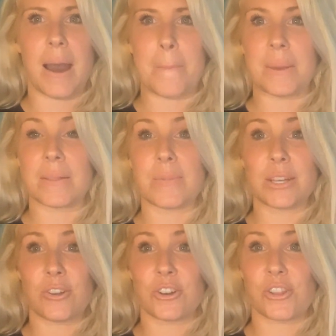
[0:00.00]
But let me
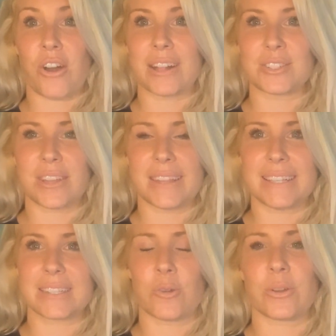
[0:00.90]
know your thoughts on
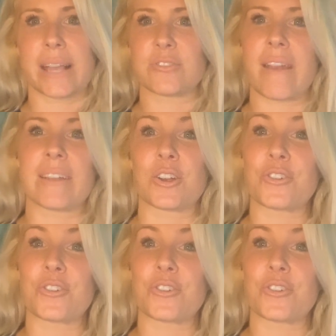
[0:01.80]
this. I hope you guys are having